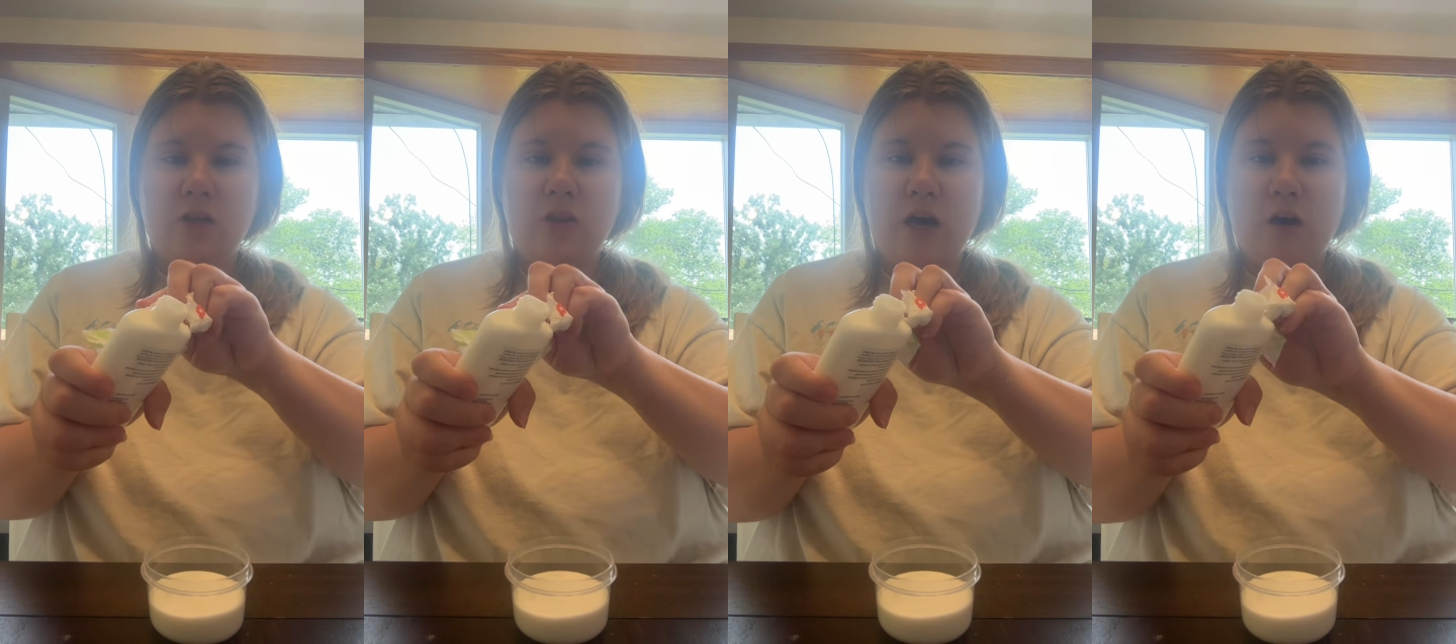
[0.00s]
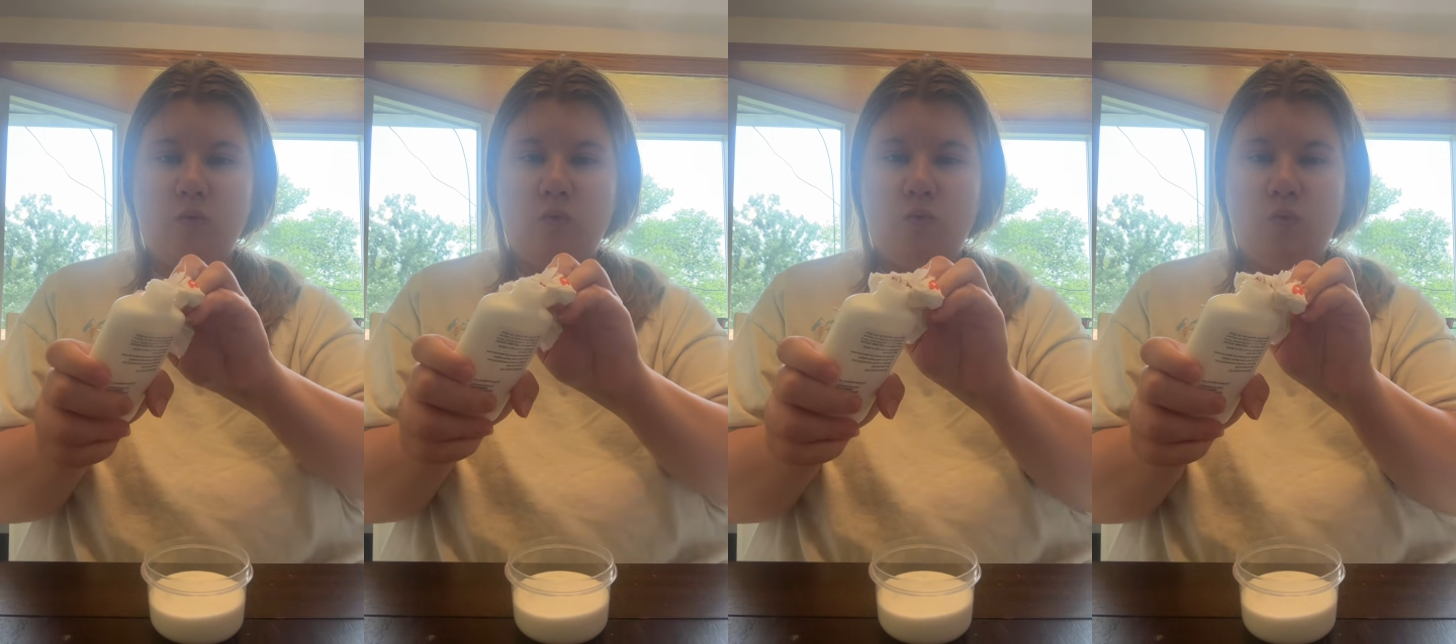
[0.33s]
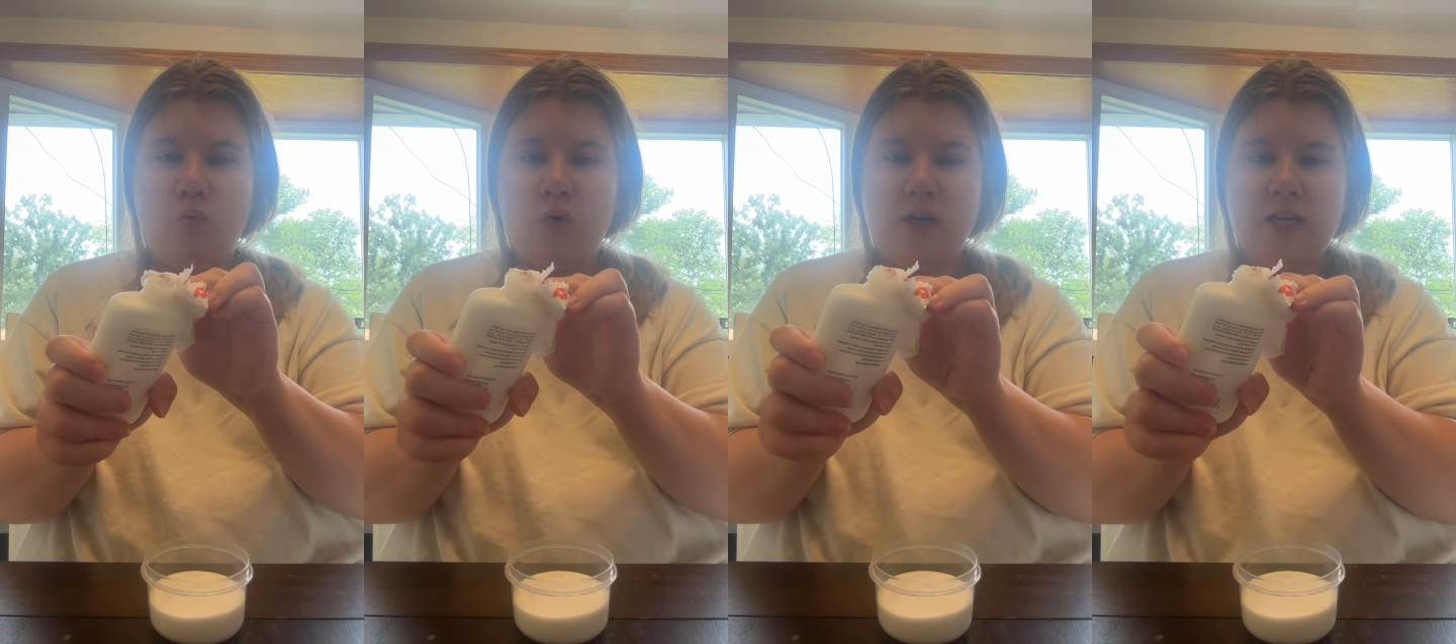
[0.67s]
that
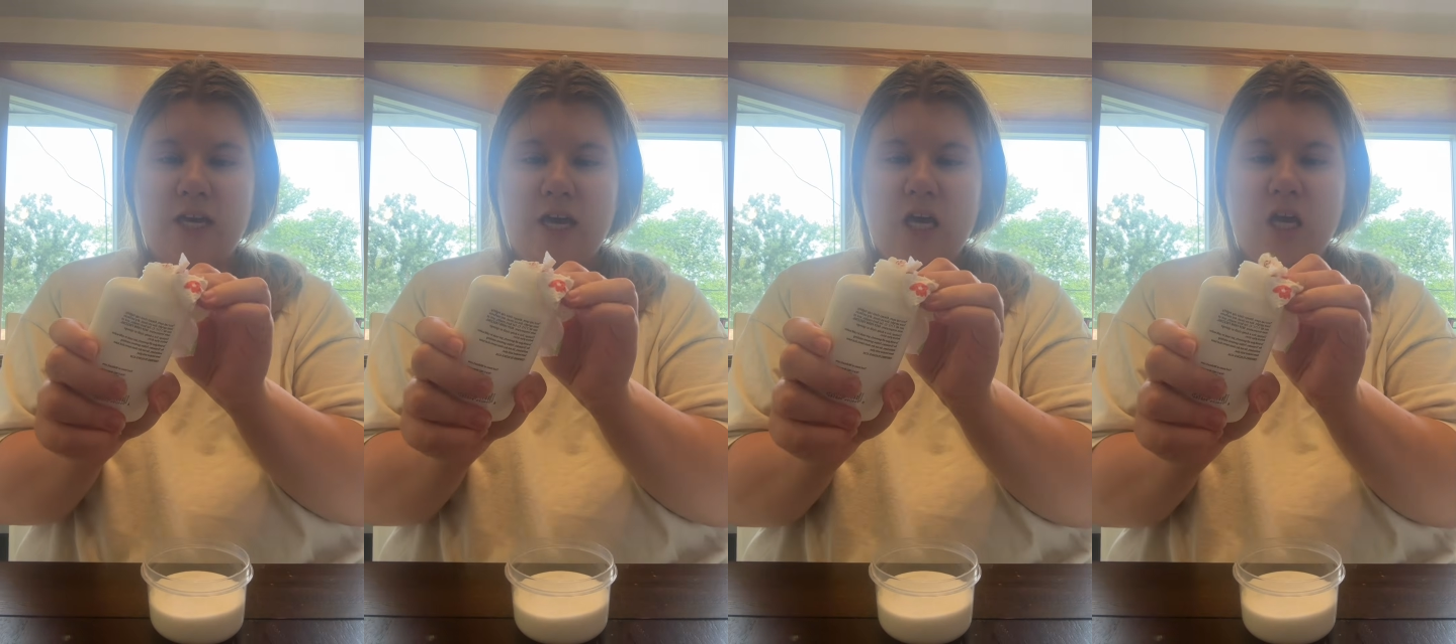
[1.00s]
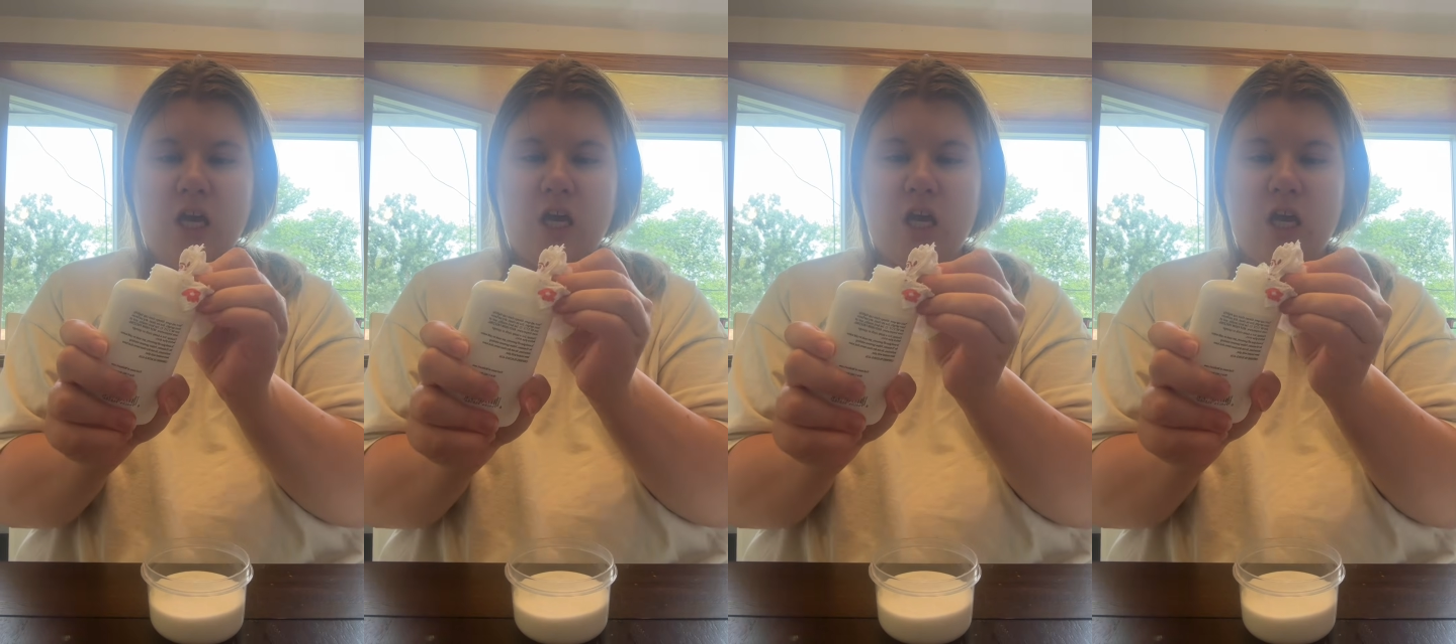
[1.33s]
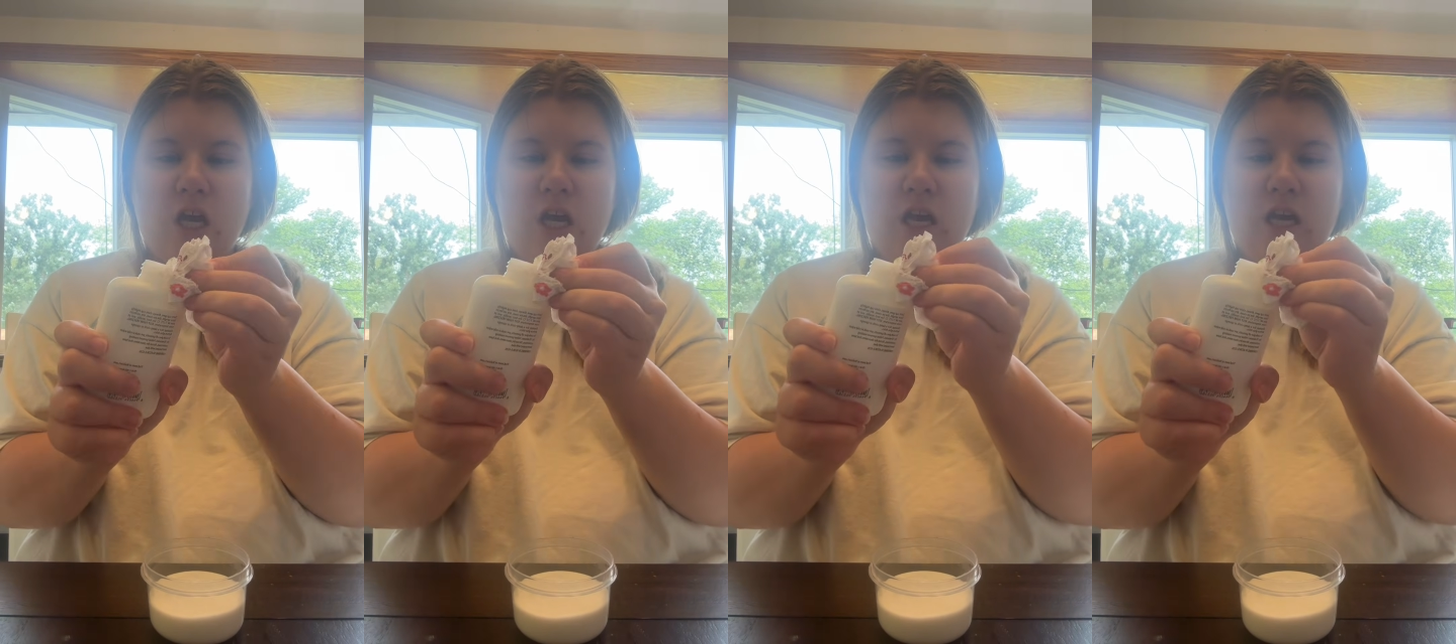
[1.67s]
one day,
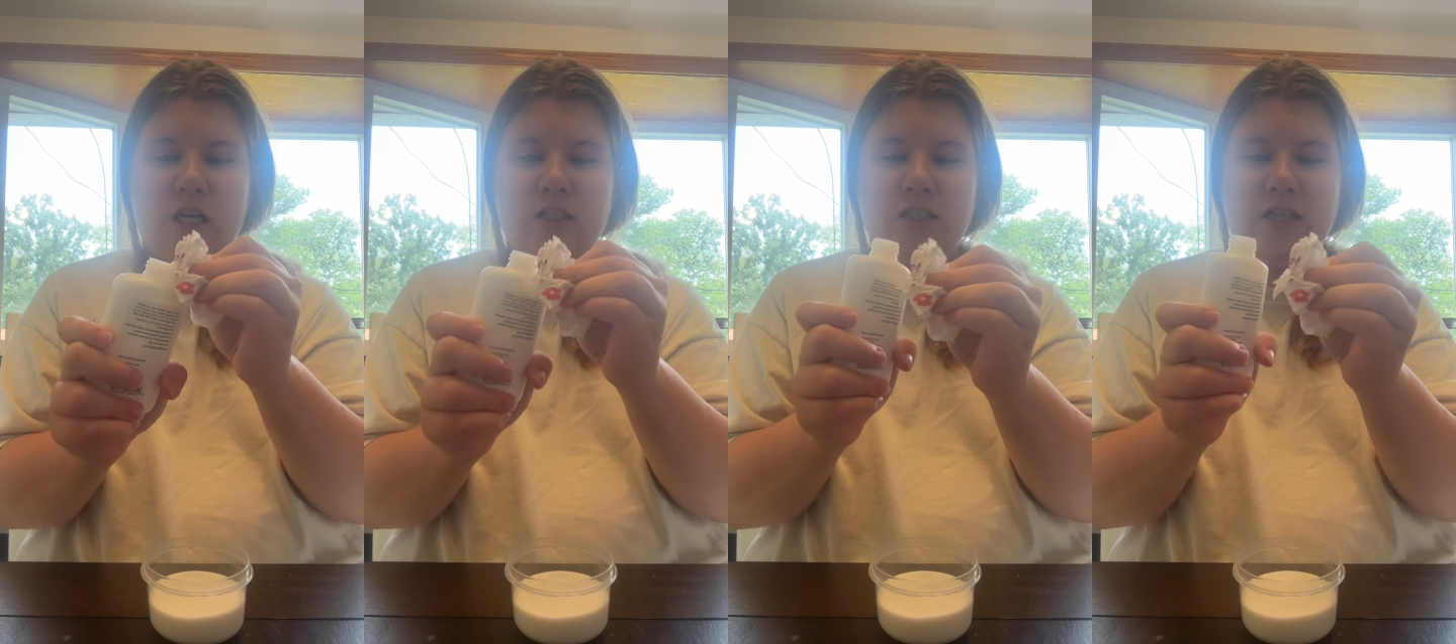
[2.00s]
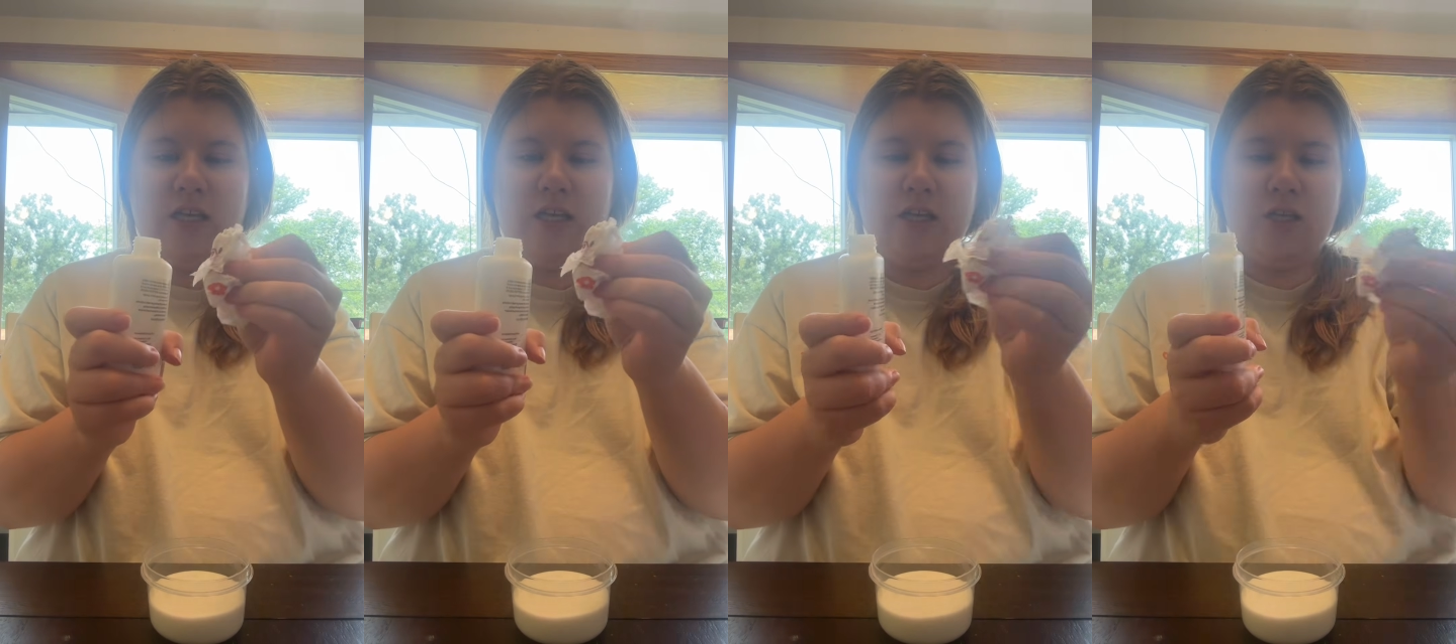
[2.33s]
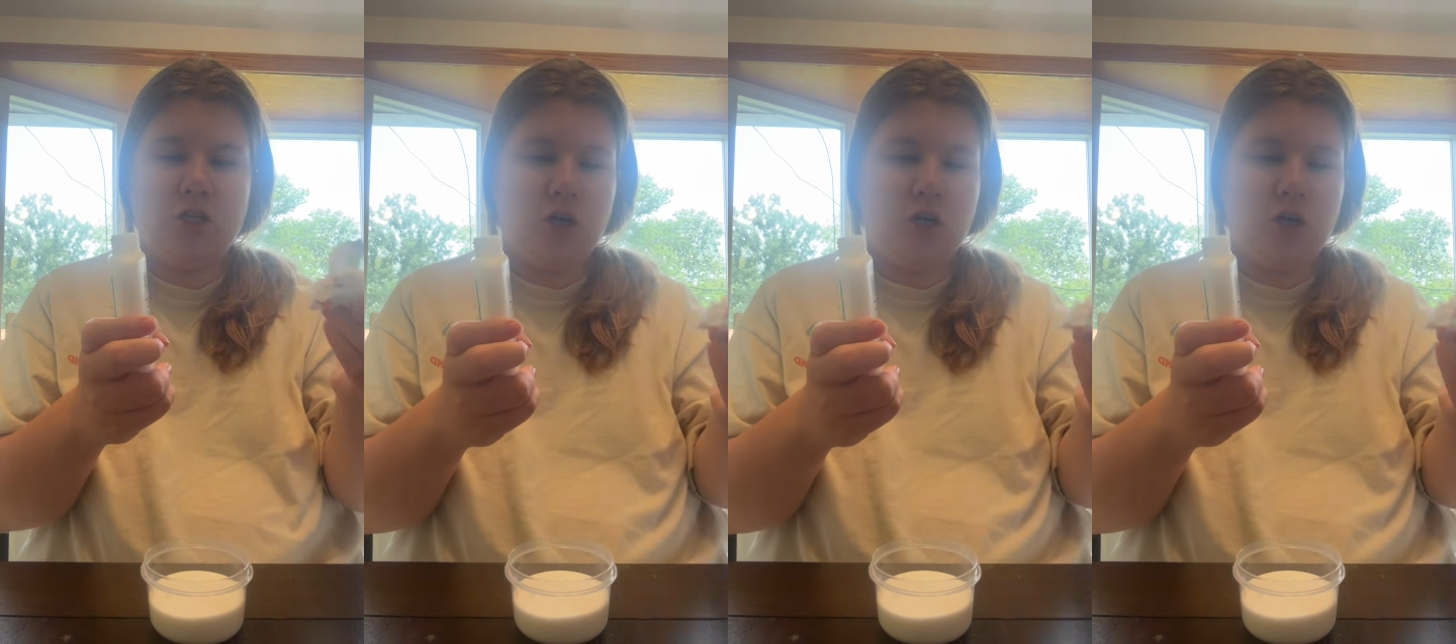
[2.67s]
and it